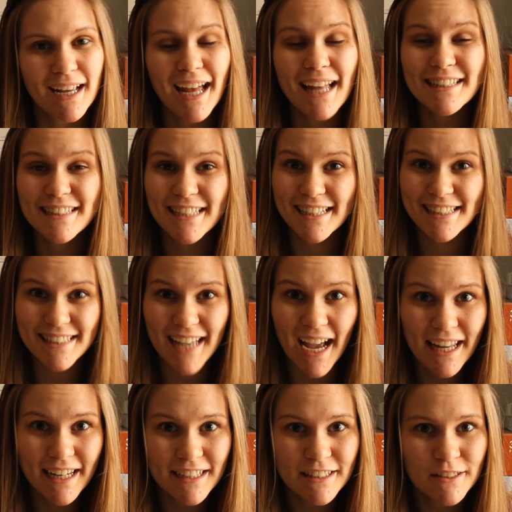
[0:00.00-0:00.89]
It's
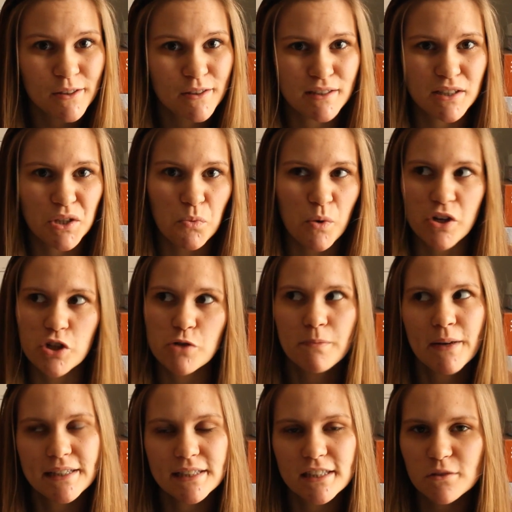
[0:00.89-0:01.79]
exciting to see which
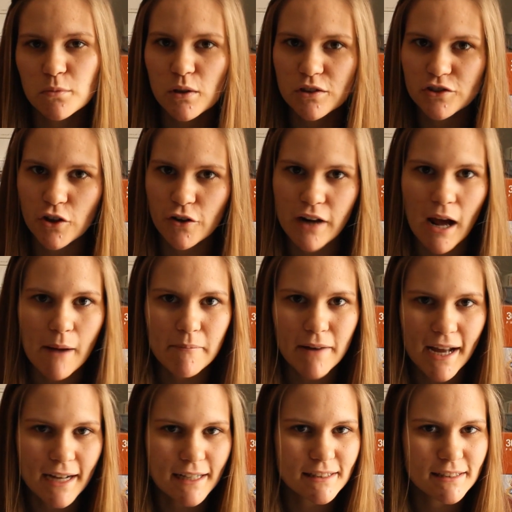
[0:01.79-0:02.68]
pieces will turn up
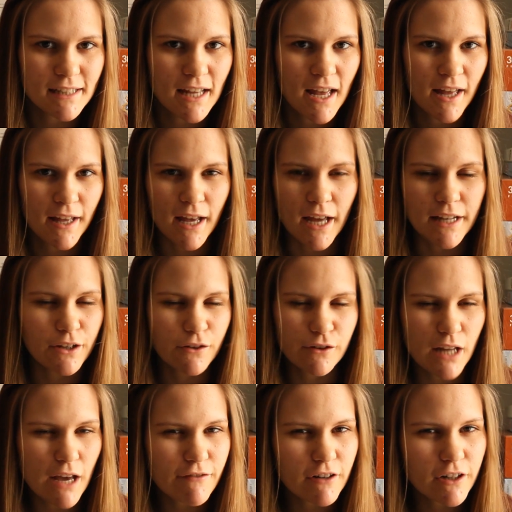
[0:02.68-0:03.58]
next, and you
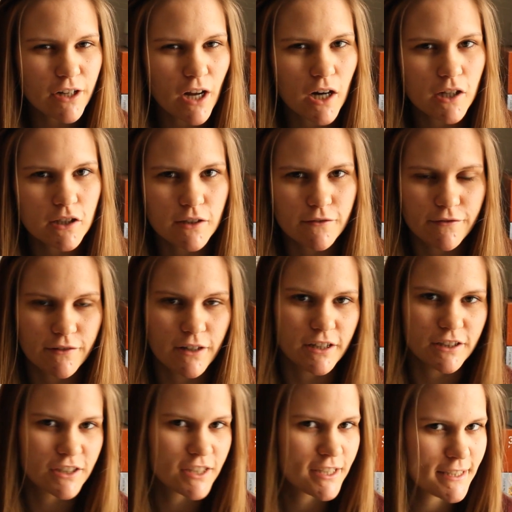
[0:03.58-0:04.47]
never know if
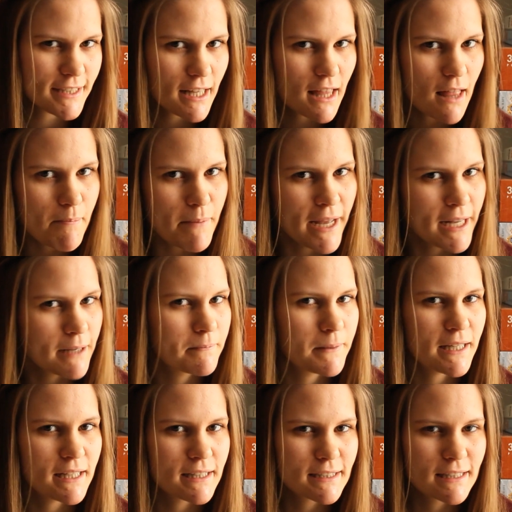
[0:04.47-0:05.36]
there's still a pink
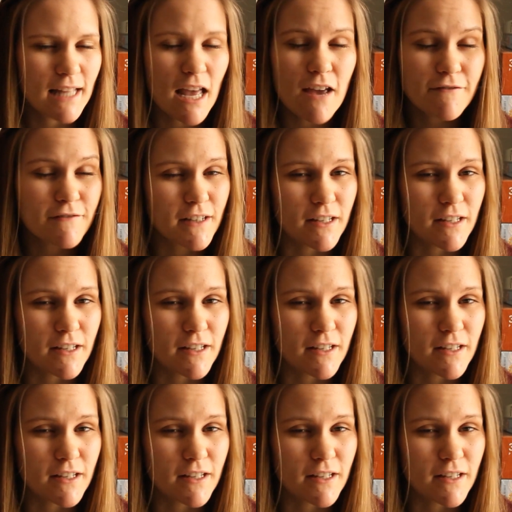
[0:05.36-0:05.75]
piece left